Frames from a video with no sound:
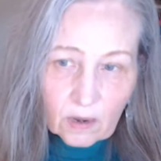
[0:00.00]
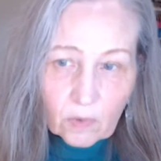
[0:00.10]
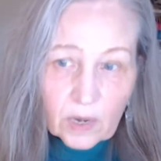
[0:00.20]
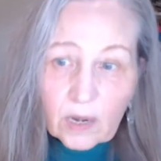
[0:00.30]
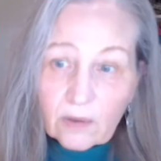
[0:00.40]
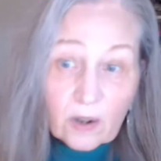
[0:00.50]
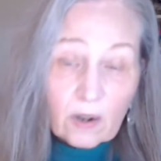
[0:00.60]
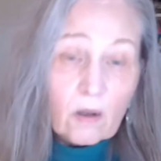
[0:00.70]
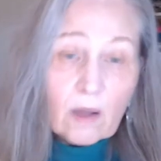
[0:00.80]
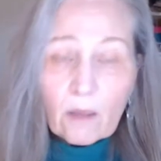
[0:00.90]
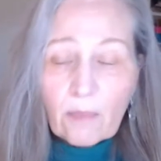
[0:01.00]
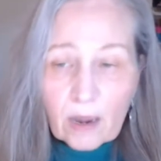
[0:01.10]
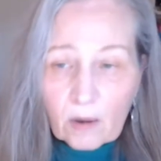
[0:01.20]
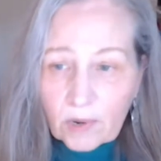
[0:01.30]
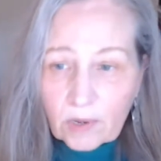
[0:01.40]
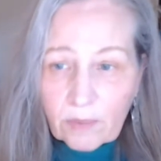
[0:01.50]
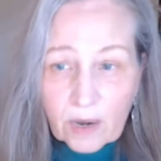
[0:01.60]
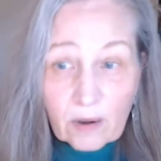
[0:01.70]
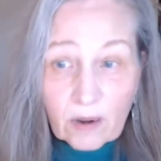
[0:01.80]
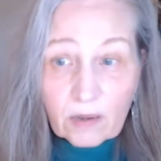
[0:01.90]
And we didn't even know how bad it was in
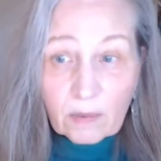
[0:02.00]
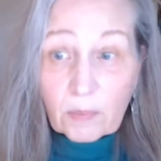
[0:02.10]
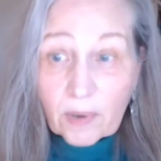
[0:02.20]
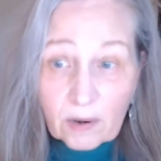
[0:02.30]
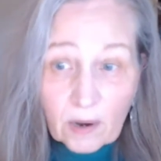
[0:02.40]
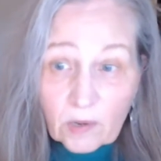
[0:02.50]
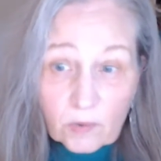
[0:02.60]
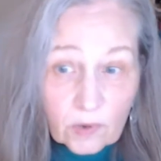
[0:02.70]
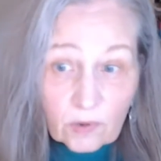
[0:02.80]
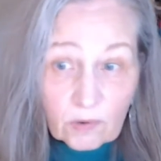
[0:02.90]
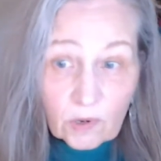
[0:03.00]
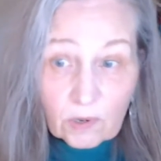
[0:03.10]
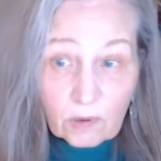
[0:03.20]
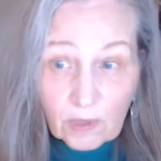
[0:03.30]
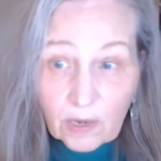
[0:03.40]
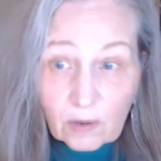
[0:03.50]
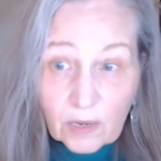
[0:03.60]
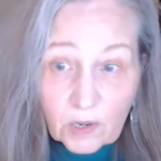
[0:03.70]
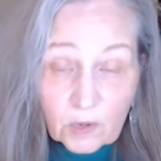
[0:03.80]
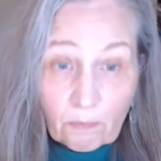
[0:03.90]
Paradise. I mean, Paradise was just
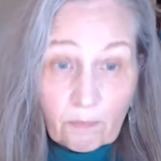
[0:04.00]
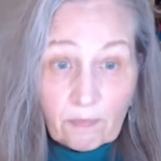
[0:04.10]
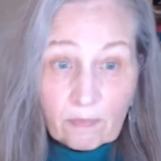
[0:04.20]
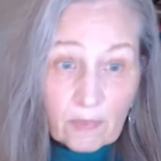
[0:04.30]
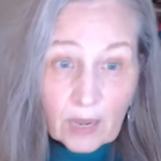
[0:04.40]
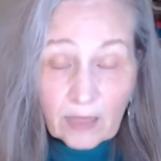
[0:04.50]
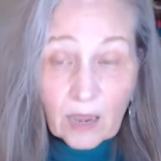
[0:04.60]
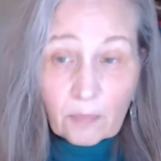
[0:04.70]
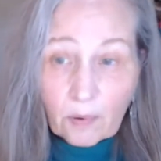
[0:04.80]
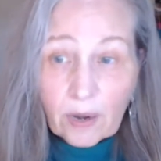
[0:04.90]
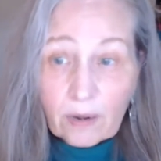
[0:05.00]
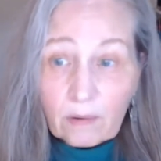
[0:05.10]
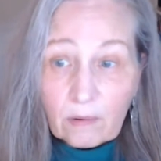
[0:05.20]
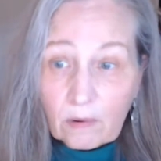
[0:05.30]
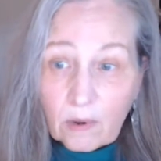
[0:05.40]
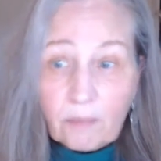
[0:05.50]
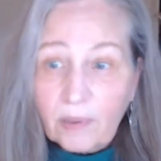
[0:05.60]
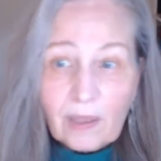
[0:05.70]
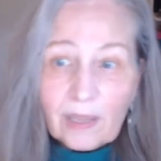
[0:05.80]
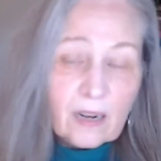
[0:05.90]
literally just, at that point,
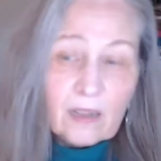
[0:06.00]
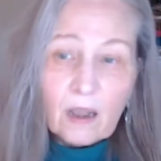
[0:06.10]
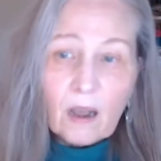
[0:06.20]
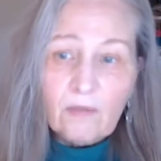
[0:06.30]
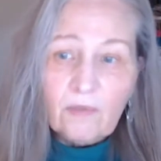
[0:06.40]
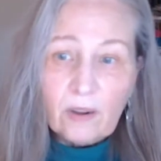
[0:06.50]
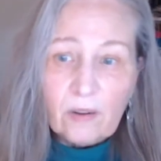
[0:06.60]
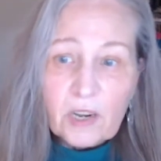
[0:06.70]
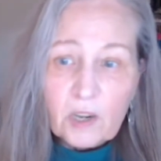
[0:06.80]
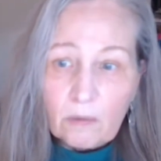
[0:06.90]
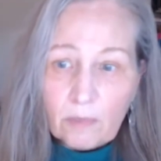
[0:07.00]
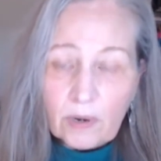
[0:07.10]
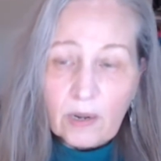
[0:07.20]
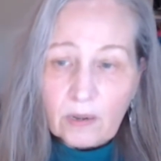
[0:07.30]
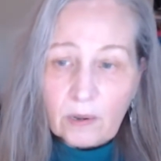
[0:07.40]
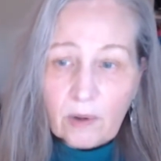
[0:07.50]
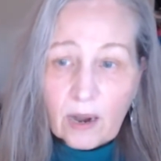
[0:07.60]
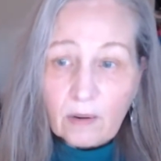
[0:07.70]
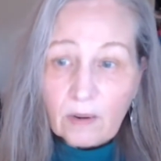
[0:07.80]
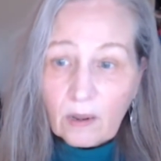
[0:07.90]
complete conflagration, burning to the
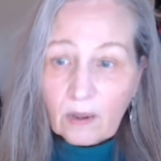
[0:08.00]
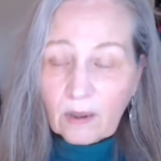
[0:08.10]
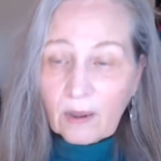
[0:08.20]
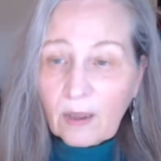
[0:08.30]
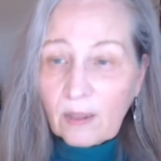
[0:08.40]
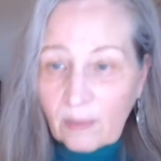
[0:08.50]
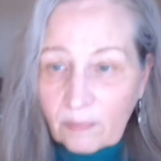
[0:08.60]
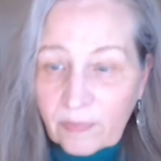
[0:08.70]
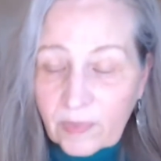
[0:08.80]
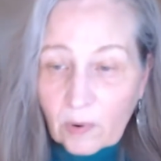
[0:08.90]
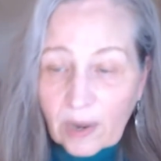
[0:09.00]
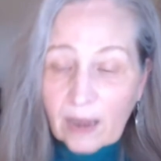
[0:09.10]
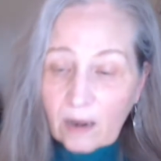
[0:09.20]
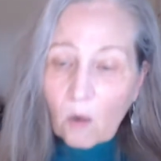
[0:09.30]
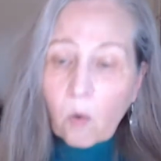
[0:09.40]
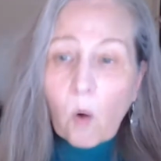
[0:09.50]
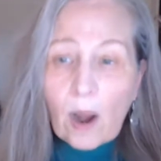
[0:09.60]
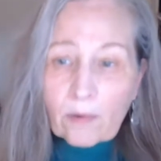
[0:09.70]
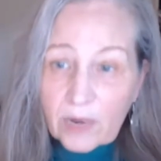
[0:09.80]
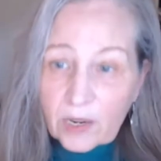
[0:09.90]
ground. So it hadn't
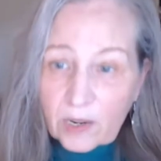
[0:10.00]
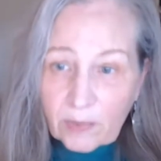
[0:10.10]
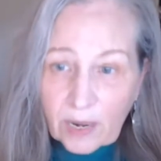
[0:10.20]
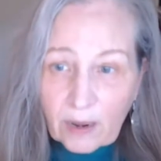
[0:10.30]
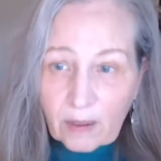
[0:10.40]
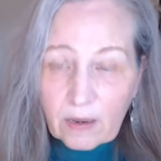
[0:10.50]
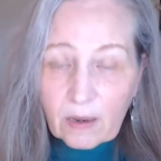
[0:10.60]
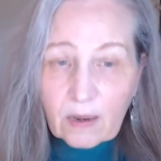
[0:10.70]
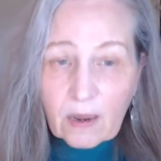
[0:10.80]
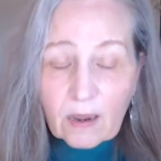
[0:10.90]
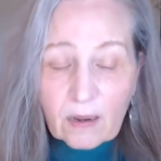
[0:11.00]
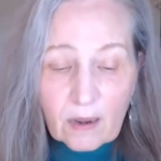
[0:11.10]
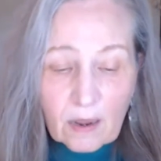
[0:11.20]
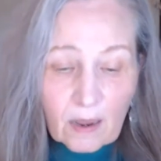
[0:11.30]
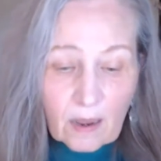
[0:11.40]
quite reached Magalia yet.